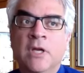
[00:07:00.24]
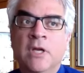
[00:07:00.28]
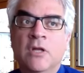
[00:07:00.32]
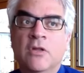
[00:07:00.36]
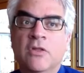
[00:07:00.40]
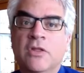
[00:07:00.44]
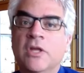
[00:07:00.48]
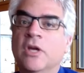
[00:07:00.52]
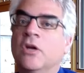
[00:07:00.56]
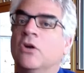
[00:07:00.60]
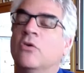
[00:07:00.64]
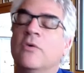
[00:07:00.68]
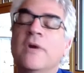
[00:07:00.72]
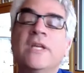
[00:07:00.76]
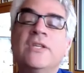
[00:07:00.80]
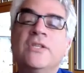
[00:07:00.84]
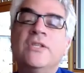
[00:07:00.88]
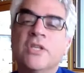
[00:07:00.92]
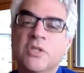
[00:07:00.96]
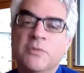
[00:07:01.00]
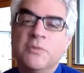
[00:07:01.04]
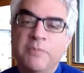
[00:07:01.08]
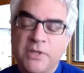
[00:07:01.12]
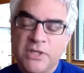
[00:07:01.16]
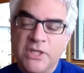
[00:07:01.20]
the
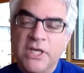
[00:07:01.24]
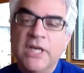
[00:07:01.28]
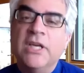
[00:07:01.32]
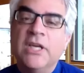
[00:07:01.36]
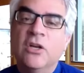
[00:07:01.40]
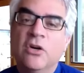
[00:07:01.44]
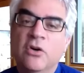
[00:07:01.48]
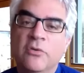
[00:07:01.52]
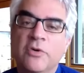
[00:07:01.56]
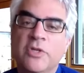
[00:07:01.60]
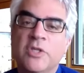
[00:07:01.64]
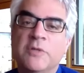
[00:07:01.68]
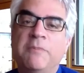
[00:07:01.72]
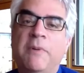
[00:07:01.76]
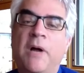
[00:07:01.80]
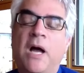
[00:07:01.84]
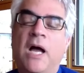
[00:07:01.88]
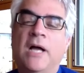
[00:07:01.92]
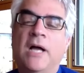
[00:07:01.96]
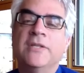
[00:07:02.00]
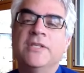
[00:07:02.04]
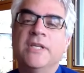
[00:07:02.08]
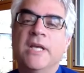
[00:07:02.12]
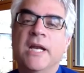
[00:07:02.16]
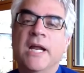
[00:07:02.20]
Greece's particular
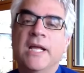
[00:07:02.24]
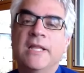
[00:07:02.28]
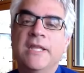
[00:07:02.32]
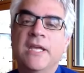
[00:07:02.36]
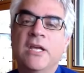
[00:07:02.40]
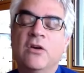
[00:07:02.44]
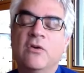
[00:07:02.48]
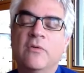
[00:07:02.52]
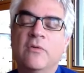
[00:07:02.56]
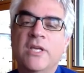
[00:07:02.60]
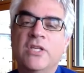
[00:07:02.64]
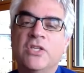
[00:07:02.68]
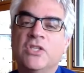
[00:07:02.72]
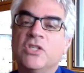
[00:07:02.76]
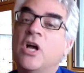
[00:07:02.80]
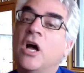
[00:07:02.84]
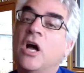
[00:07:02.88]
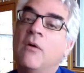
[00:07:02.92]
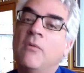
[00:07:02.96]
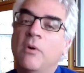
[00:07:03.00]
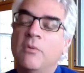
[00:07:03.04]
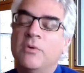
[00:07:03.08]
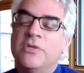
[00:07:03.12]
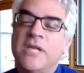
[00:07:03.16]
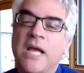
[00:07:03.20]
response, and I think Greece
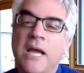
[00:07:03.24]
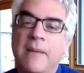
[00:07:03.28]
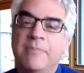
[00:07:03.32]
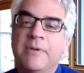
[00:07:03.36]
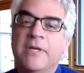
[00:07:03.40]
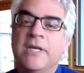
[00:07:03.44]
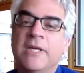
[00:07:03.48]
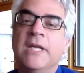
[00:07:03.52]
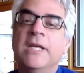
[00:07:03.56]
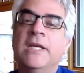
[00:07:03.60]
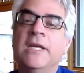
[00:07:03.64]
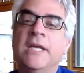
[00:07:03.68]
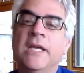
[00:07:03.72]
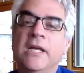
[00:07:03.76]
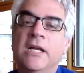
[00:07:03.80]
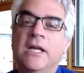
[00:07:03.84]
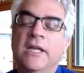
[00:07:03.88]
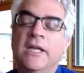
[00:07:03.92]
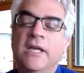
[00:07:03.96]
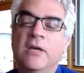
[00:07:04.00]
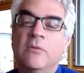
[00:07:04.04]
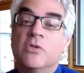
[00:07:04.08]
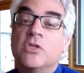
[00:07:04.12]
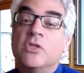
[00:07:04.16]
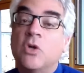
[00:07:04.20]
saw what was happening in
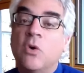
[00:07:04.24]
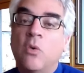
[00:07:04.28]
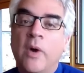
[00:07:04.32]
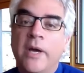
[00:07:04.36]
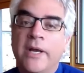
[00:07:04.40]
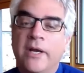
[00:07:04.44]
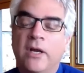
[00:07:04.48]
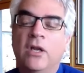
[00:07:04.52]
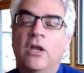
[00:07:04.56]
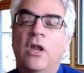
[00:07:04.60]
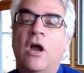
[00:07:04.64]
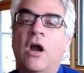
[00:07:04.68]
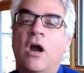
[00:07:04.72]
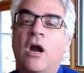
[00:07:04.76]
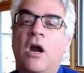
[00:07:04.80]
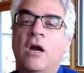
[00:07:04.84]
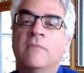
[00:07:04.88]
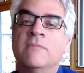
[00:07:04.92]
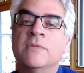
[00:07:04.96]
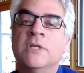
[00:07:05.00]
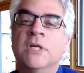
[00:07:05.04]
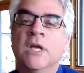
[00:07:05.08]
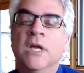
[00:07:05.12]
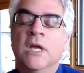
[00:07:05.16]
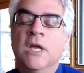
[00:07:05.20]
Italy, was quite
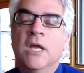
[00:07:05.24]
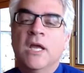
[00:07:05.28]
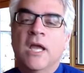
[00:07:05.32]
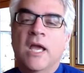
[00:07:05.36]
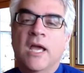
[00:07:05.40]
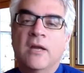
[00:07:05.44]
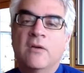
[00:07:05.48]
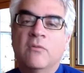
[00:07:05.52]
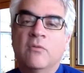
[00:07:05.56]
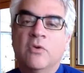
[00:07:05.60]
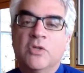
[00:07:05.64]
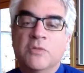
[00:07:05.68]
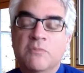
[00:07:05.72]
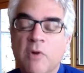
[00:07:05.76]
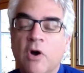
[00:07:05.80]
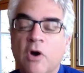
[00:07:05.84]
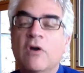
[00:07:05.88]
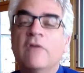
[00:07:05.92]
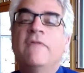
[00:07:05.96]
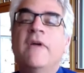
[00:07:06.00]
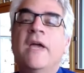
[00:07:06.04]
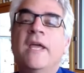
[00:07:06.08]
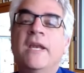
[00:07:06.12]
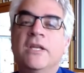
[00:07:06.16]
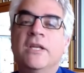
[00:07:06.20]
alarmed and was
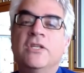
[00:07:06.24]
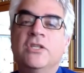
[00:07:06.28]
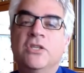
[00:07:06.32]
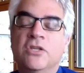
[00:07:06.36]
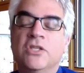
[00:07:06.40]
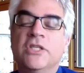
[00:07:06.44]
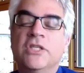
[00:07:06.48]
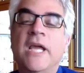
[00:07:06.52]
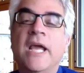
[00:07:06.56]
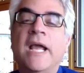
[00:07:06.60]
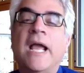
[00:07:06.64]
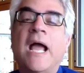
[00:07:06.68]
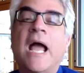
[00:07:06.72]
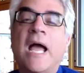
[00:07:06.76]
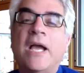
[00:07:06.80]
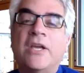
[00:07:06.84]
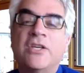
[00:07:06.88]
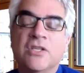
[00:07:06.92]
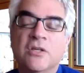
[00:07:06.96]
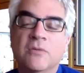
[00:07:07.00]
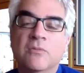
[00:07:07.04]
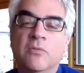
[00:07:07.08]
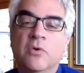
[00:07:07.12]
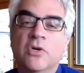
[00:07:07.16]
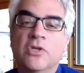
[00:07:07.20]
motivated to take
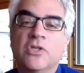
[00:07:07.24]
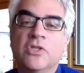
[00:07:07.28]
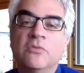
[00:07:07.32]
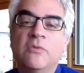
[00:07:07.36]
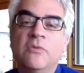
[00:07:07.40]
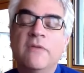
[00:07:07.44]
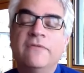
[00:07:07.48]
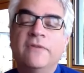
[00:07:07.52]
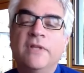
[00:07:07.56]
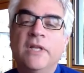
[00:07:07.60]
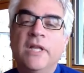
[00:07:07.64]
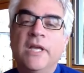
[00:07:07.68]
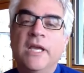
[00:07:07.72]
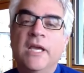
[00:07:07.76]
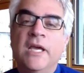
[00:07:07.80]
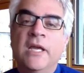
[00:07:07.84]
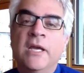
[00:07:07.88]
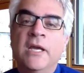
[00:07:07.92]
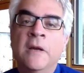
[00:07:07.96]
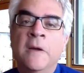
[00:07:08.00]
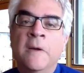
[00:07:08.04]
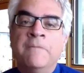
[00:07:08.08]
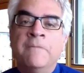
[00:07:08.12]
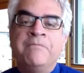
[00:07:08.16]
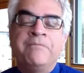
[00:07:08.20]
action more swiftly. And
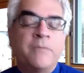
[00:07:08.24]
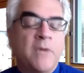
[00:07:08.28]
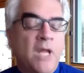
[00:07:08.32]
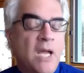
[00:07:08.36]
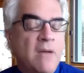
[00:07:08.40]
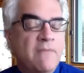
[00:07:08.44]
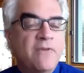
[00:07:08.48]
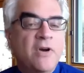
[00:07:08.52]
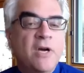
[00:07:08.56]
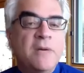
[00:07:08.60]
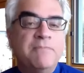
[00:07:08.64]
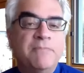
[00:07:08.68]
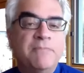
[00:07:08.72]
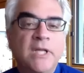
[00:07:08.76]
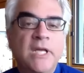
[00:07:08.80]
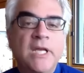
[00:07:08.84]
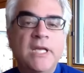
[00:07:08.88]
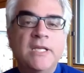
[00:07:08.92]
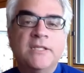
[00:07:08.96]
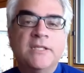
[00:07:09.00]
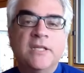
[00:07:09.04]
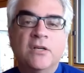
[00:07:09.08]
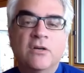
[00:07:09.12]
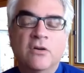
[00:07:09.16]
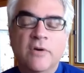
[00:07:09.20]
I'm very
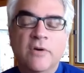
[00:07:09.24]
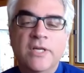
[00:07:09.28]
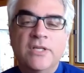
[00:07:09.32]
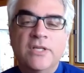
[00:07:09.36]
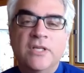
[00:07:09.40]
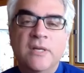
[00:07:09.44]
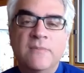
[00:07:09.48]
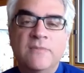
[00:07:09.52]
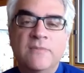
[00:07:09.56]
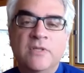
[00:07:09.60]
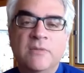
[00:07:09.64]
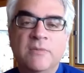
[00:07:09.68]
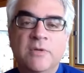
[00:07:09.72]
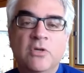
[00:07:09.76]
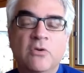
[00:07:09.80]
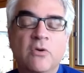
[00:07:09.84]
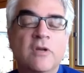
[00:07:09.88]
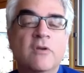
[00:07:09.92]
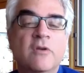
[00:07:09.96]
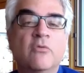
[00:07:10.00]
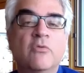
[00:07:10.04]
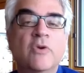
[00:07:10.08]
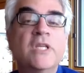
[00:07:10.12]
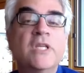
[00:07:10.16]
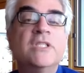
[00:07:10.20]
pleased that Greece seems to be
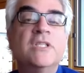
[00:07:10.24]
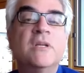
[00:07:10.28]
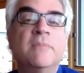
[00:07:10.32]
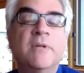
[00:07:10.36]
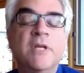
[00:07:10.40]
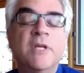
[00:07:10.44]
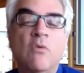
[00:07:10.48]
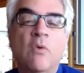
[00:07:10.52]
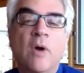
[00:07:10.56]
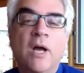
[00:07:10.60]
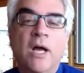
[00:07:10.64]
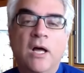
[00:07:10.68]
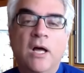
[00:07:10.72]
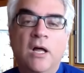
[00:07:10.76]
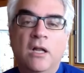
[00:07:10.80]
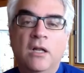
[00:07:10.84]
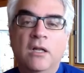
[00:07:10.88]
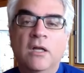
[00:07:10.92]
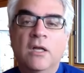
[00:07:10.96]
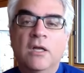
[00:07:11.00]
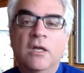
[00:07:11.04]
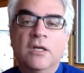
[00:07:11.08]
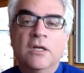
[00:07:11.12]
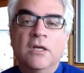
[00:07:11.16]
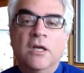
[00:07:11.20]
doing reasonably
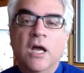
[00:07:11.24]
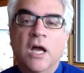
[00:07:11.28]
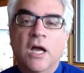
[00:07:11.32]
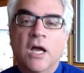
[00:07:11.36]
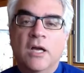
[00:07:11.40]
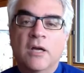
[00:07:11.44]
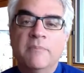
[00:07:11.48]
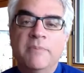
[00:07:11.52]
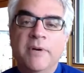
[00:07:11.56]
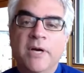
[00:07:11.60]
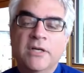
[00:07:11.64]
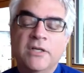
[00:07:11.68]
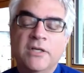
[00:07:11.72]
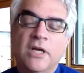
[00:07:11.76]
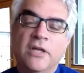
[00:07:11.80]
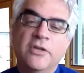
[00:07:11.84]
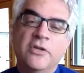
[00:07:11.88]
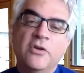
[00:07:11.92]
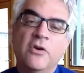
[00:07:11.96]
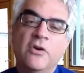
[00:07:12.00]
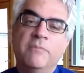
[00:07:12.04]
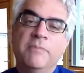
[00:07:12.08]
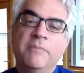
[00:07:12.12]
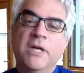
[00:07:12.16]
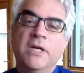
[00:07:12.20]
well uh, compared to other
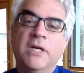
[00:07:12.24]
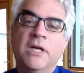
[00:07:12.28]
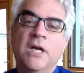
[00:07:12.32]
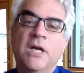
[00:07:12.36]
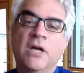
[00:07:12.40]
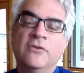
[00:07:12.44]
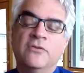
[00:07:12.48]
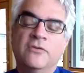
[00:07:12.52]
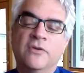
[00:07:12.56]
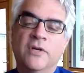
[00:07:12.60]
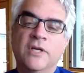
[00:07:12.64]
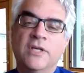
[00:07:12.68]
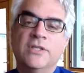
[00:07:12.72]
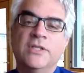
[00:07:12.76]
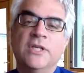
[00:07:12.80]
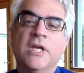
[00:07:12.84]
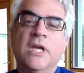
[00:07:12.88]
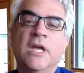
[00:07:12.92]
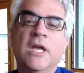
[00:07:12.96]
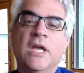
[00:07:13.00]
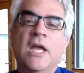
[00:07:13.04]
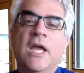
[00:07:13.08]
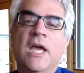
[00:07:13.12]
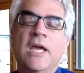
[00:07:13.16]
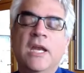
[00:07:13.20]
European countries.
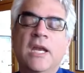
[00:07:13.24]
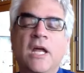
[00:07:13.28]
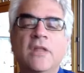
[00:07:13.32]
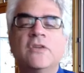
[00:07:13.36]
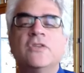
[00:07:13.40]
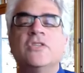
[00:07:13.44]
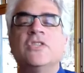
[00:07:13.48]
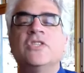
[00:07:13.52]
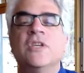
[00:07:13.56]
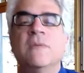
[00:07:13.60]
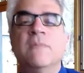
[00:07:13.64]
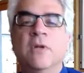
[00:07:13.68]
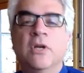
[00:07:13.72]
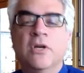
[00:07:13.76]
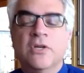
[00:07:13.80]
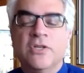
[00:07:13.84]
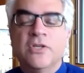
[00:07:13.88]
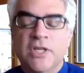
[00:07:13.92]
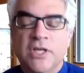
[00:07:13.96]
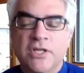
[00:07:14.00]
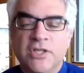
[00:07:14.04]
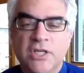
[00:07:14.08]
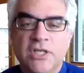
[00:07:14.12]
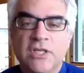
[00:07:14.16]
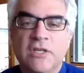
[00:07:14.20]
And other similar
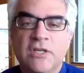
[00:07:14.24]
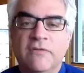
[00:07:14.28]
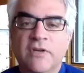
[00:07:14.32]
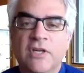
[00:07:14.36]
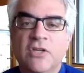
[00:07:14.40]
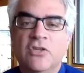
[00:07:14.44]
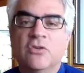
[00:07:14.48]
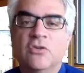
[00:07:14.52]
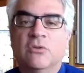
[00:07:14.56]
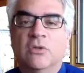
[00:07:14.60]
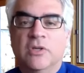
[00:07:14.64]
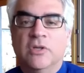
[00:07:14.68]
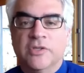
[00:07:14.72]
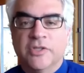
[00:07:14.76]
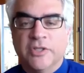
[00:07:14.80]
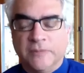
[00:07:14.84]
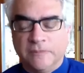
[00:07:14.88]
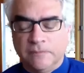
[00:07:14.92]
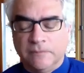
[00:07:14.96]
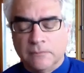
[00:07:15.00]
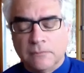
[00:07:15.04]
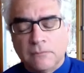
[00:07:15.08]
such individuals